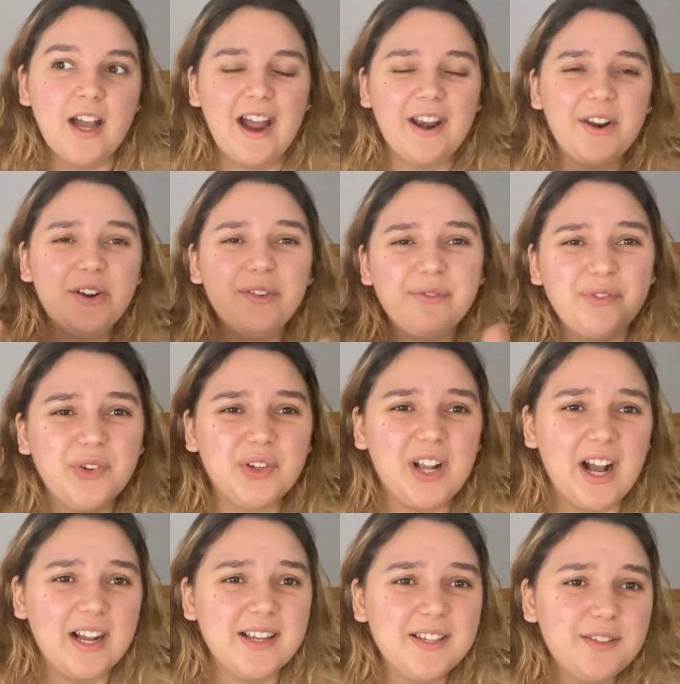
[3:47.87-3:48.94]
I don't know if you
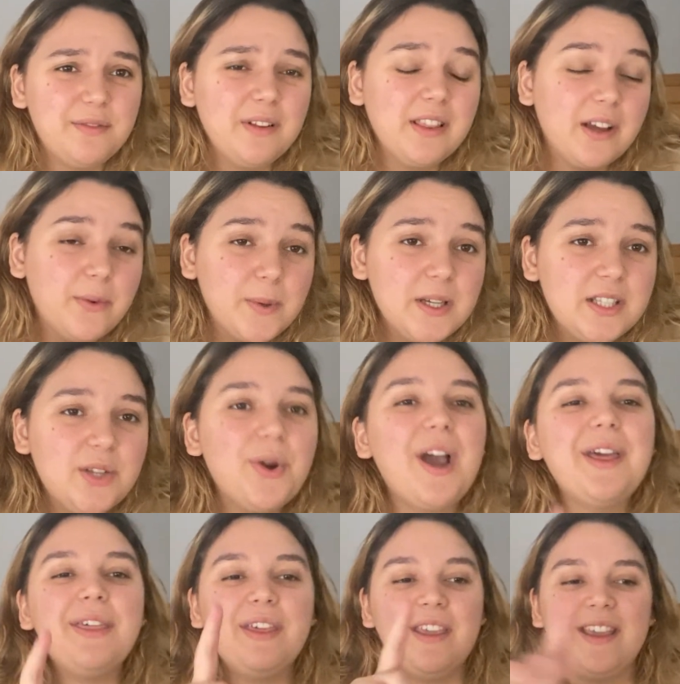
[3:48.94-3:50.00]
guys feel that way too. I
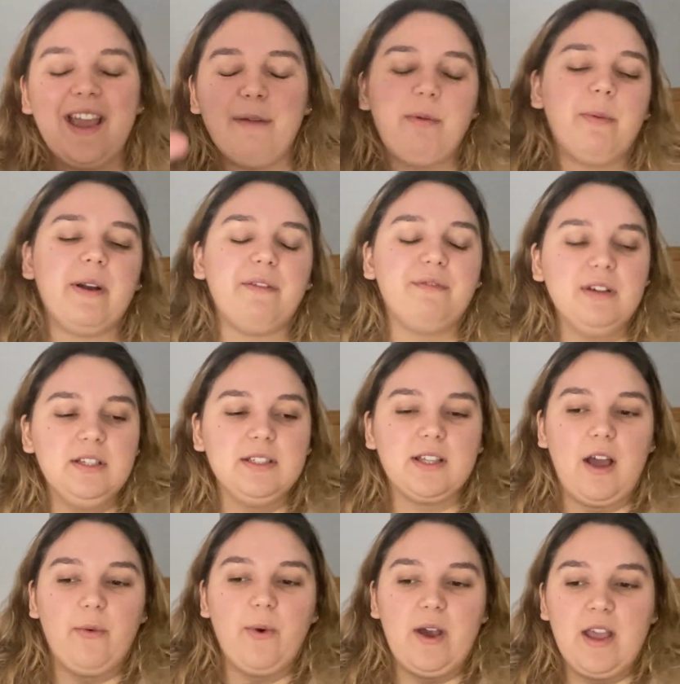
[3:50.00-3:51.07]
think everybody feels
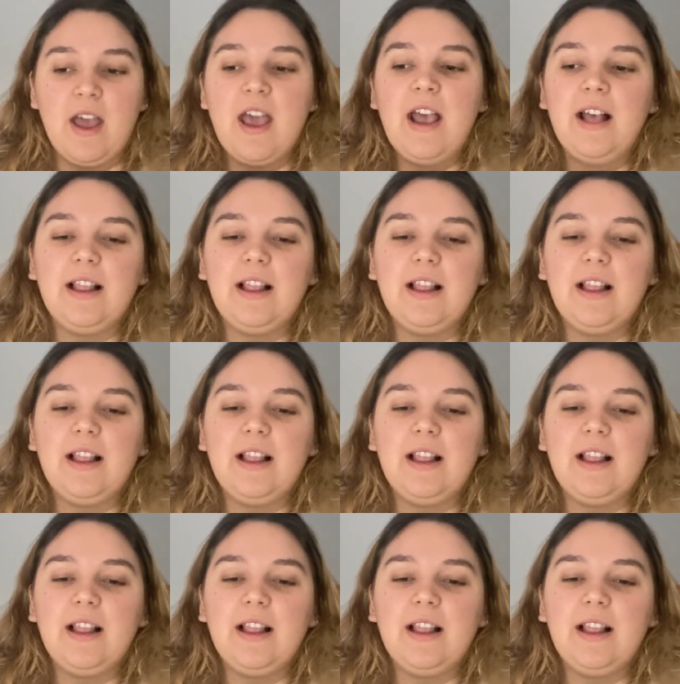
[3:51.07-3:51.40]
that way.